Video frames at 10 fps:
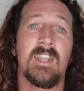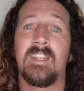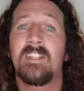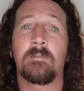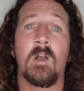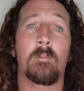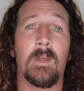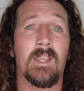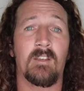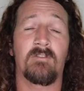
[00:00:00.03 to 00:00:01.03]
Need some help
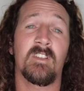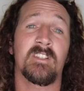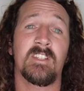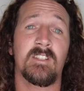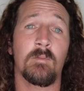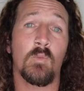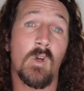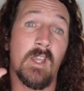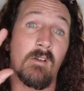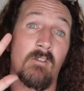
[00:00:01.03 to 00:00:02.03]
picking a fin system?
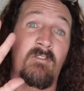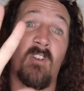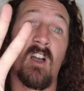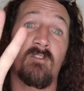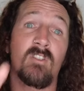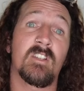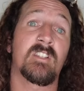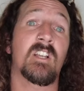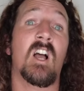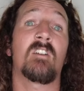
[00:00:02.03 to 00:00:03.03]
Well, here are 5
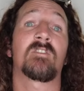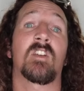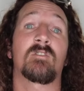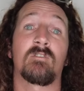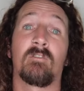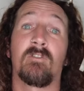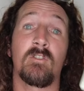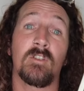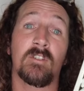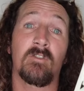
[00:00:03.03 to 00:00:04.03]
reasons I've chosen
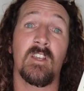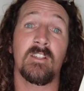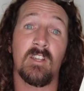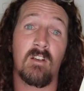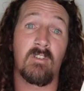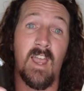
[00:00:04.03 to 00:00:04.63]
Futures Fins over